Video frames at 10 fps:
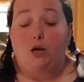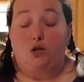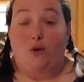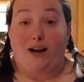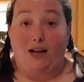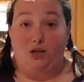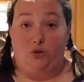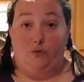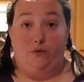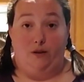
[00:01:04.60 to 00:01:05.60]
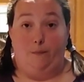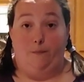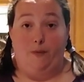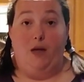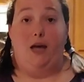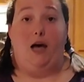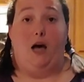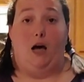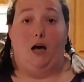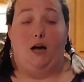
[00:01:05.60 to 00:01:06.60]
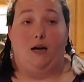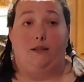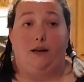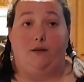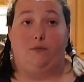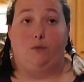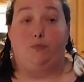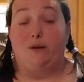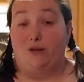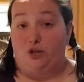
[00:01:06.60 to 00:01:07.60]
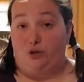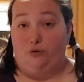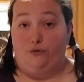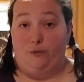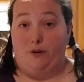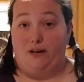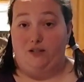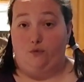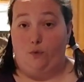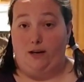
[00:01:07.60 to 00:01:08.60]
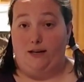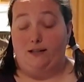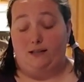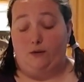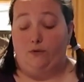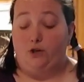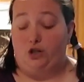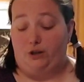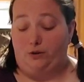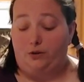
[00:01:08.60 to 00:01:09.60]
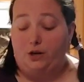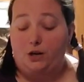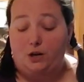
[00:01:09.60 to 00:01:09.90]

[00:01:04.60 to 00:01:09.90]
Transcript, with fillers: So I got two of them. They were pretty much two for the price of one because they were chilled.